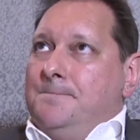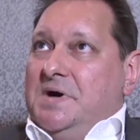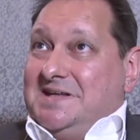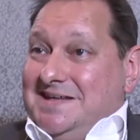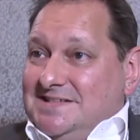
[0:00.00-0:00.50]

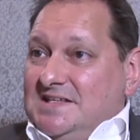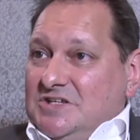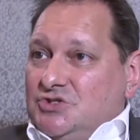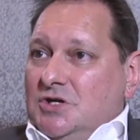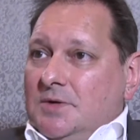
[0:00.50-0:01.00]
But in
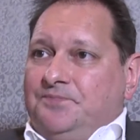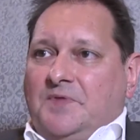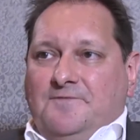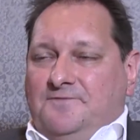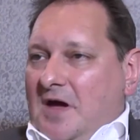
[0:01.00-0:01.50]
Indonesia,
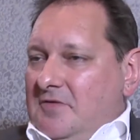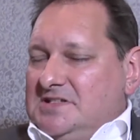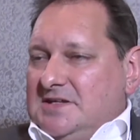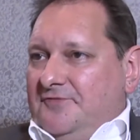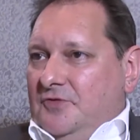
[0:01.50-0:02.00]
very
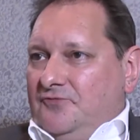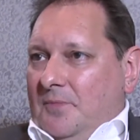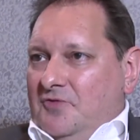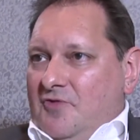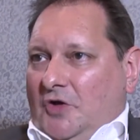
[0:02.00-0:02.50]
different
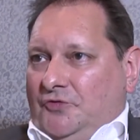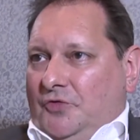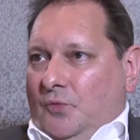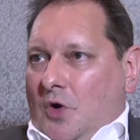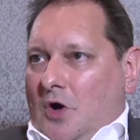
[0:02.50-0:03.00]
from the rest of
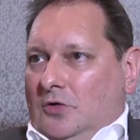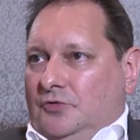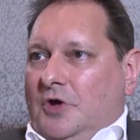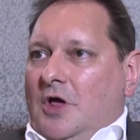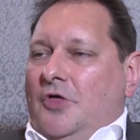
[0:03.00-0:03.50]
the
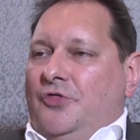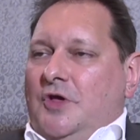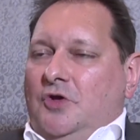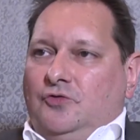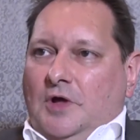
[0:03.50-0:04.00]
world,
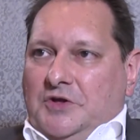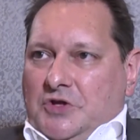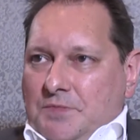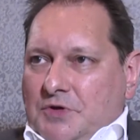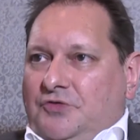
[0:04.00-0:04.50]
things like
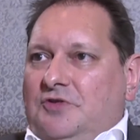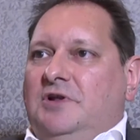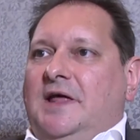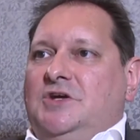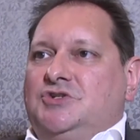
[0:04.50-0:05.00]
community
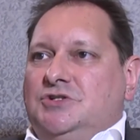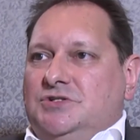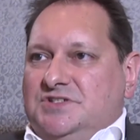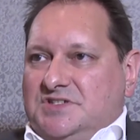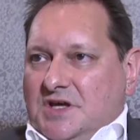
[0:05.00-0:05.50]

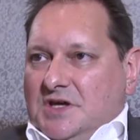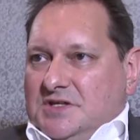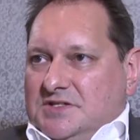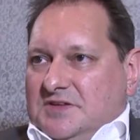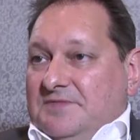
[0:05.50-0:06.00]
relations,
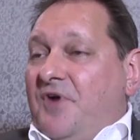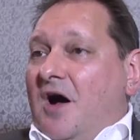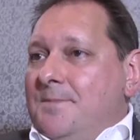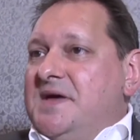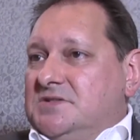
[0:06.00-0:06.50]

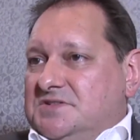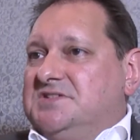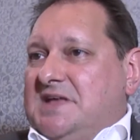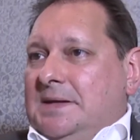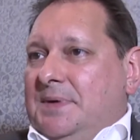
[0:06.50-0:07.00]
environmental
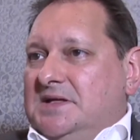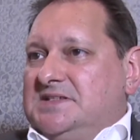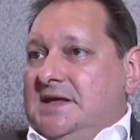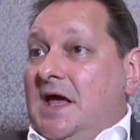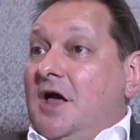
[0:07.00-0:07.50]

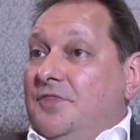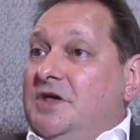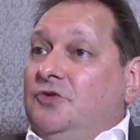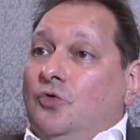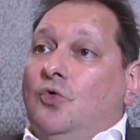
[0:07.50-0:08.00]
sustainability,
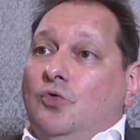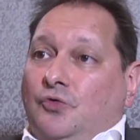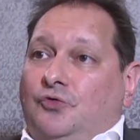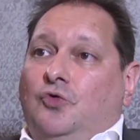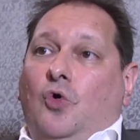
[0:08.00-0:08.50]
these all
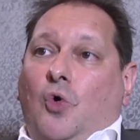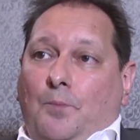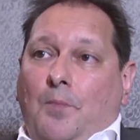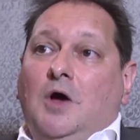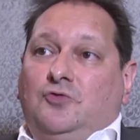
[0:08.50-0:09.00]
score
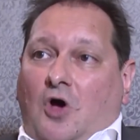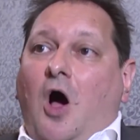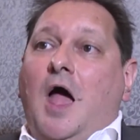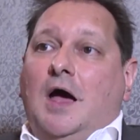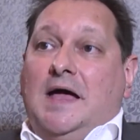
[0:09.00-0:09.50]
much
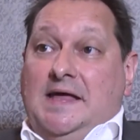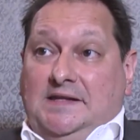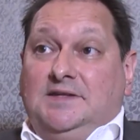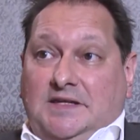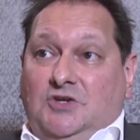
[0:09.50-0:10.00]
higher in
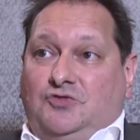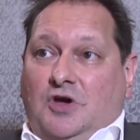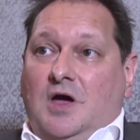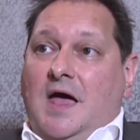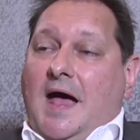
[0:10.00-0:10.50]

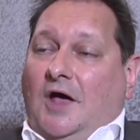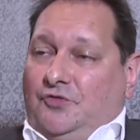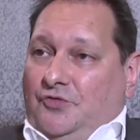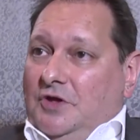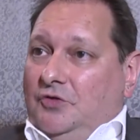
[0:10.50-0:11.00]
Indonesia
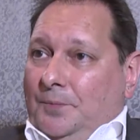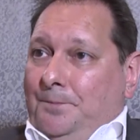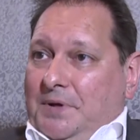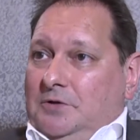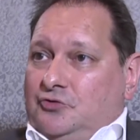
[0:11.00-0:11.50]
as things
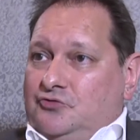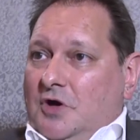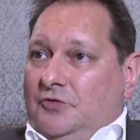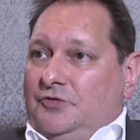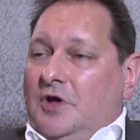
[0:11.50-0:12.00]
that build
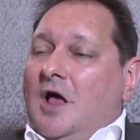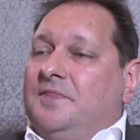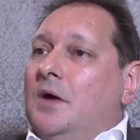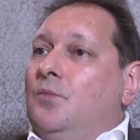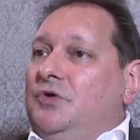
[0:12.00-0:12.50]
trust
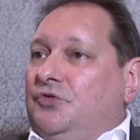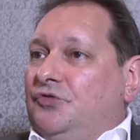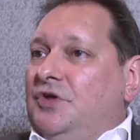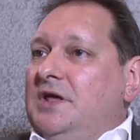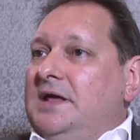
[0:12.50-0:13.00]
than we
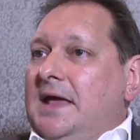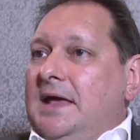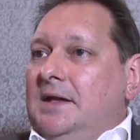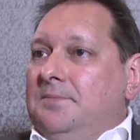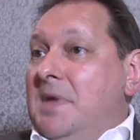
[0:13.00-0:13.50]
see
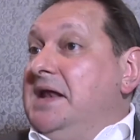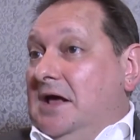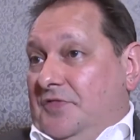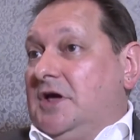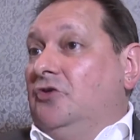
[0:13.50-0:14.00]
in many
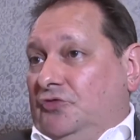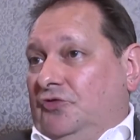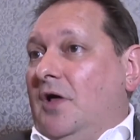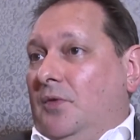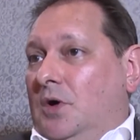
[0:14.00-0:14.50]
other countries
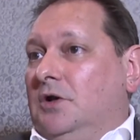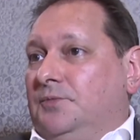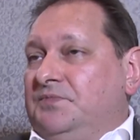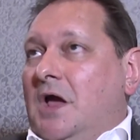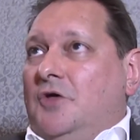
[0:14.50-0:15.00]
around the world.
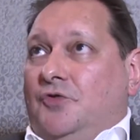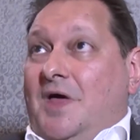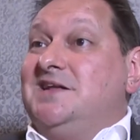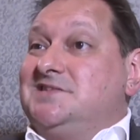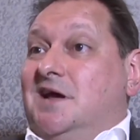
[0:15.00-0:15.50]
So
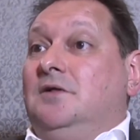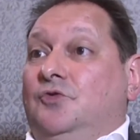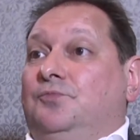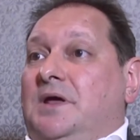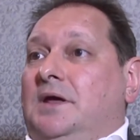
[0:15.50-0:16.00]
that
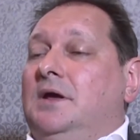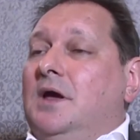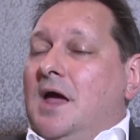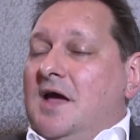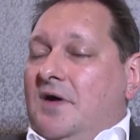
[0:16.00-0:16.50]
tells me,
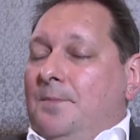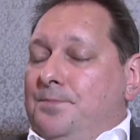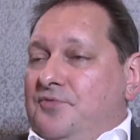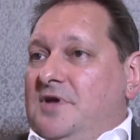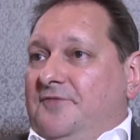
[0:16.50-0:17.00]
if I'm
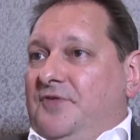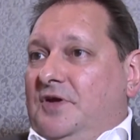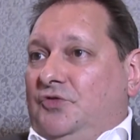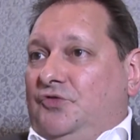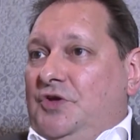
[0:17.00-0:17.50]

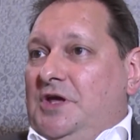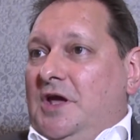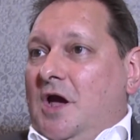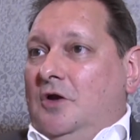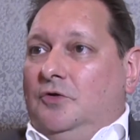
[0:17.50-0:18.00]
briefing
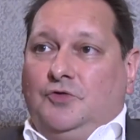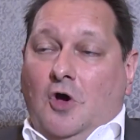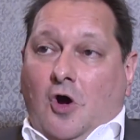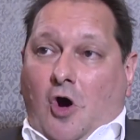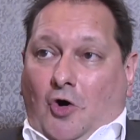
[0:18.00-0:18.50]
CEOs
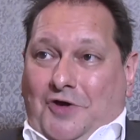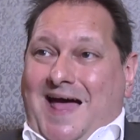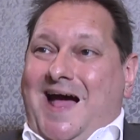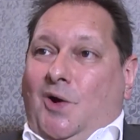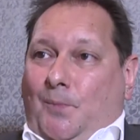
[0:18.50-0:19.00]
on
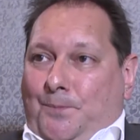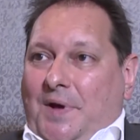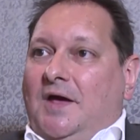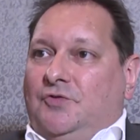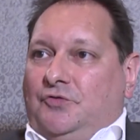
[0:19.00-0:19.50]
how
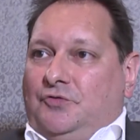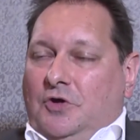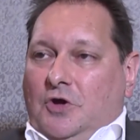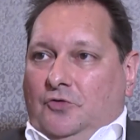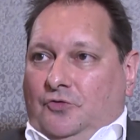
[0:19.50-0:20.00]
best
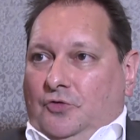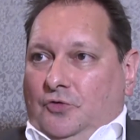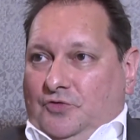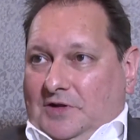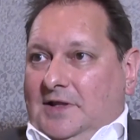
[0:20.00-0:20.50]

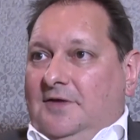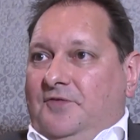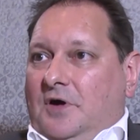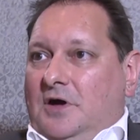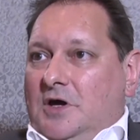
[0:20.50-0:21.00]
to
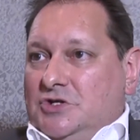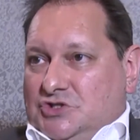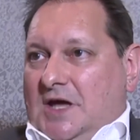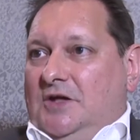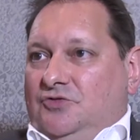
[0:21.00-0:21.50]
deliver
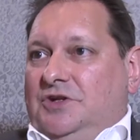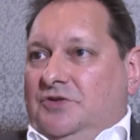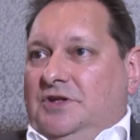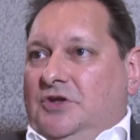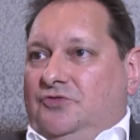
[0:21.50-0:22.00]
change in
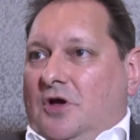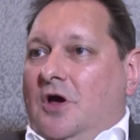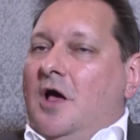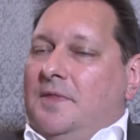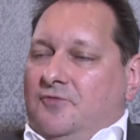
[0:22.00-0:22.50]
Indonesia,
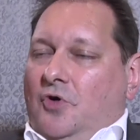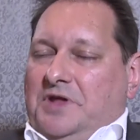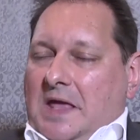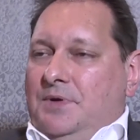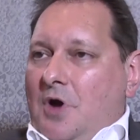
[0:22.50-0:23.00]
they've got to
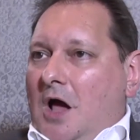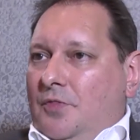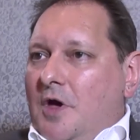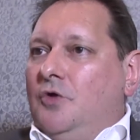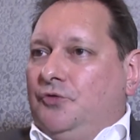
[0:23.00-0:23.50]
keep an eye
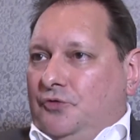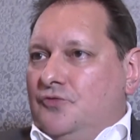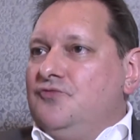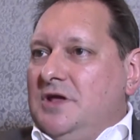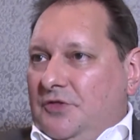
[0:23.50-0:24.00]
on those
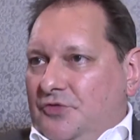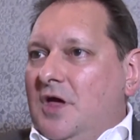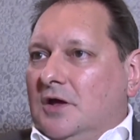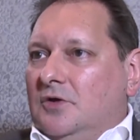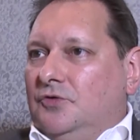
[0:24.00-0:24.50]
three
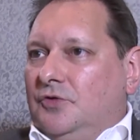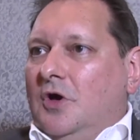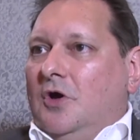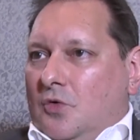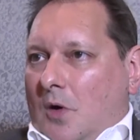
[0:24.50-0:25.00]
things:
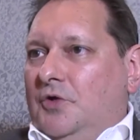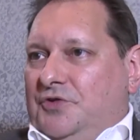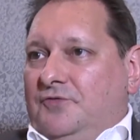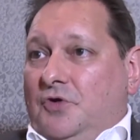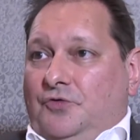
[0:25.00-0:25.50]

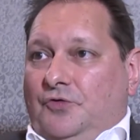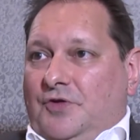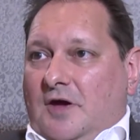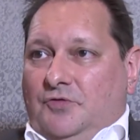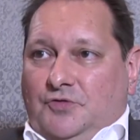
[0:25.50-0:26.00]
quality of goods and
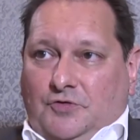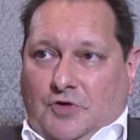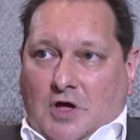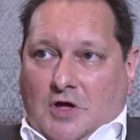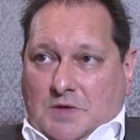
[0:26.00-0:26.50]
services,
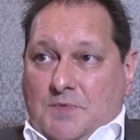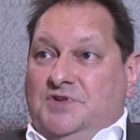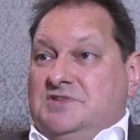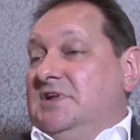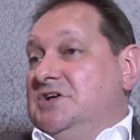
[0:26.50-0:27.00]

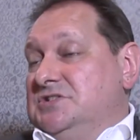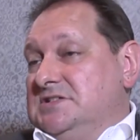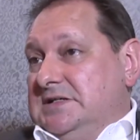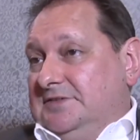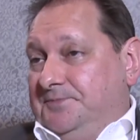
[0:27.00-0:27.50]
community relations
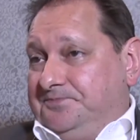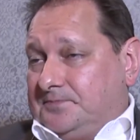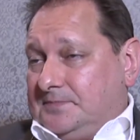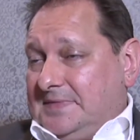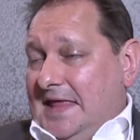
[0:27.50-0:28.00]
stuff,
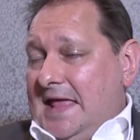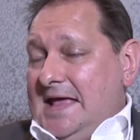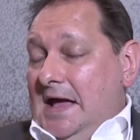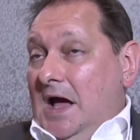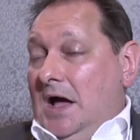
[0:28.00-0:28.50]

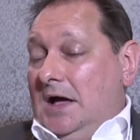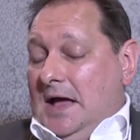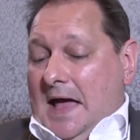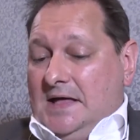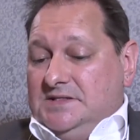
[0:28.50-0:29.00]

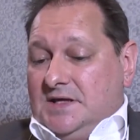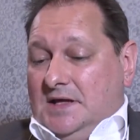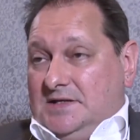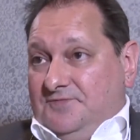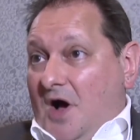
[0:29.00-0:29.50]
and
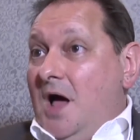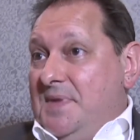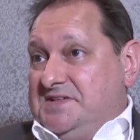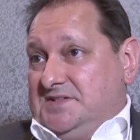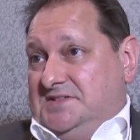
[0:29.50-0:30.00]
and
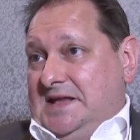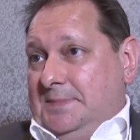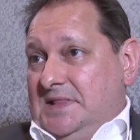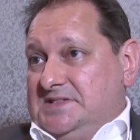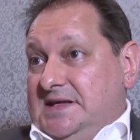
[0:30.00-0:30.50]
environmental
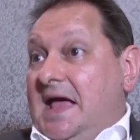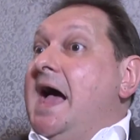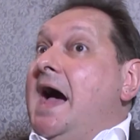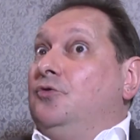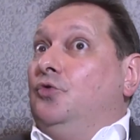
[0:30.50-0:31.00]
sustainability,
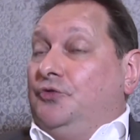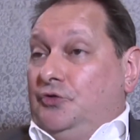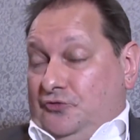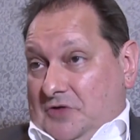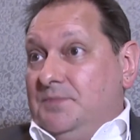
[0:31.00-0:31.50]
and also
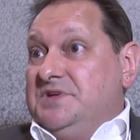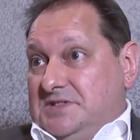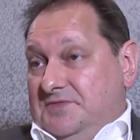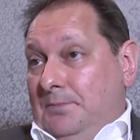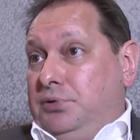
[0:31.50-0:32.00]
treatment
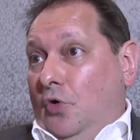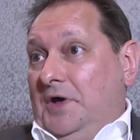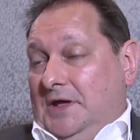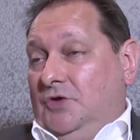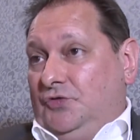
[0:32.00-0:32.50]
of
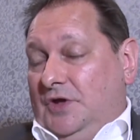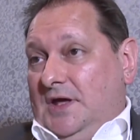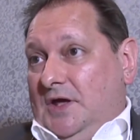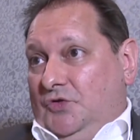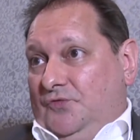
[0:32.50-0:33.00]
employees
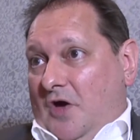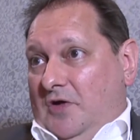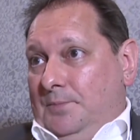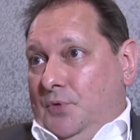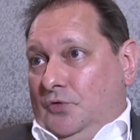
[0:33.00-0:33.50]
is
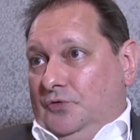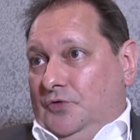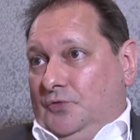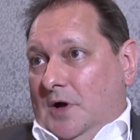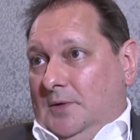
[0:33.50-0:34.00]
very important
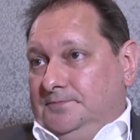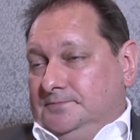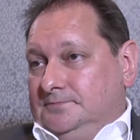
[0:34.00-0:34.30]
as well.